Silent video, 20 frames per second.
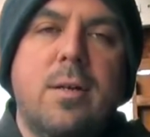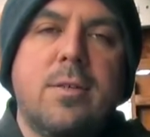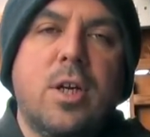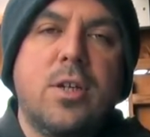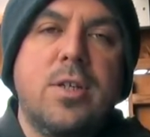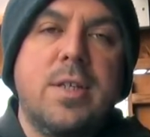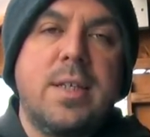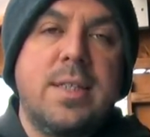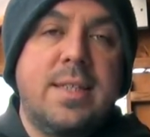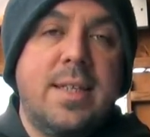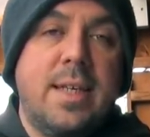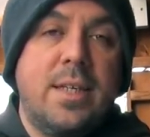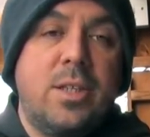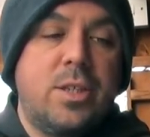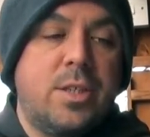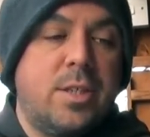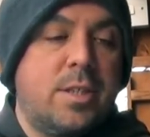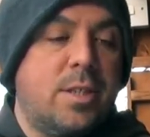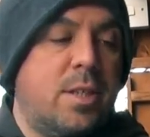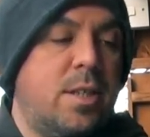
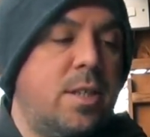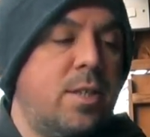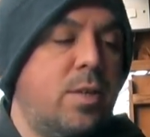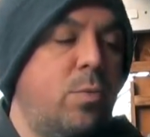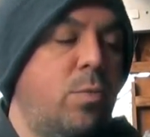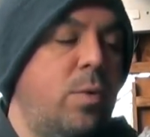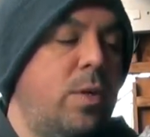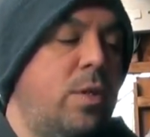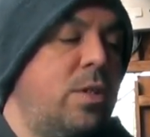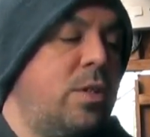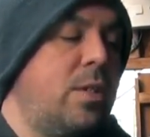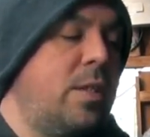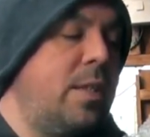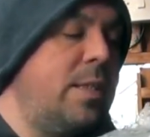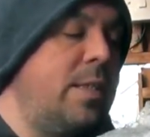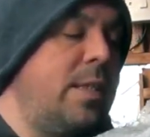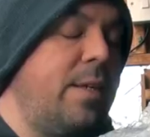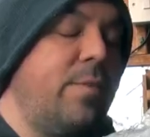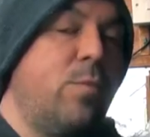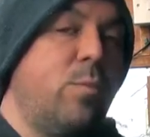condensation, which
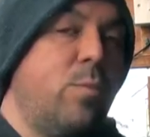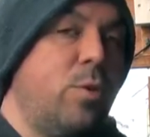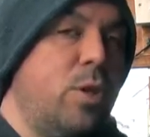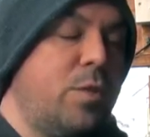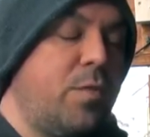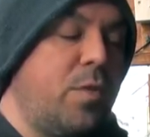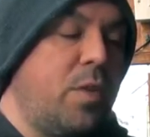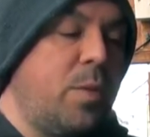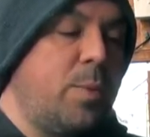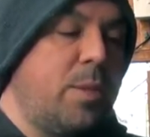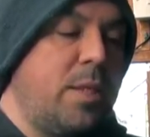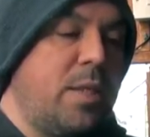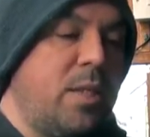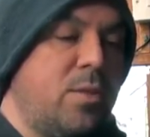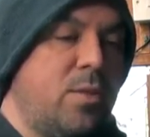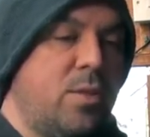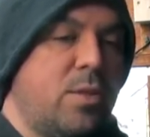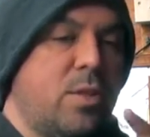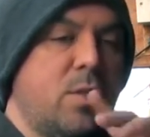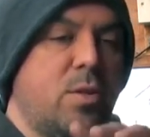is even worse for the
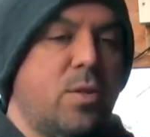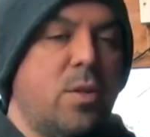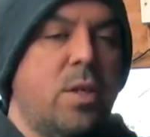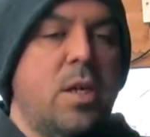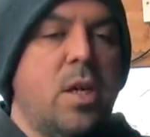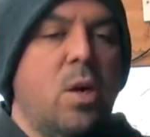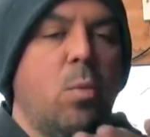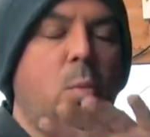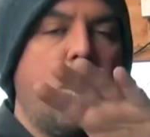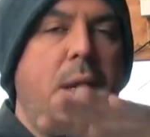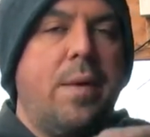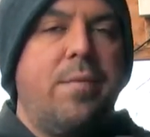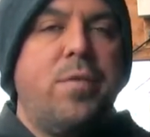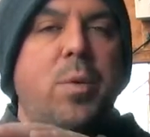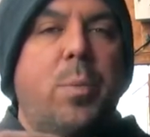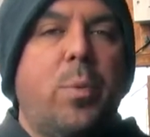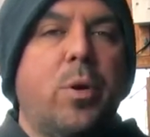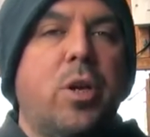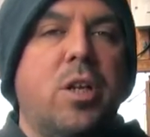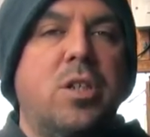potatoes. So whatever
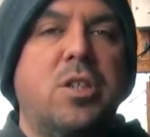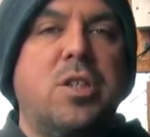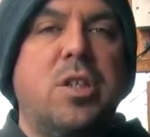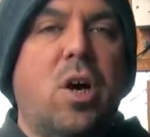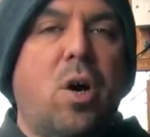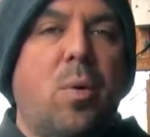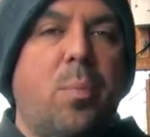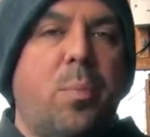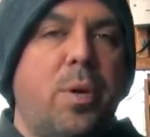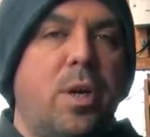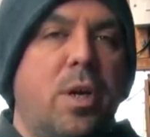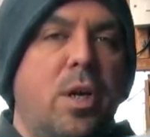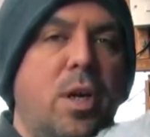you put on top,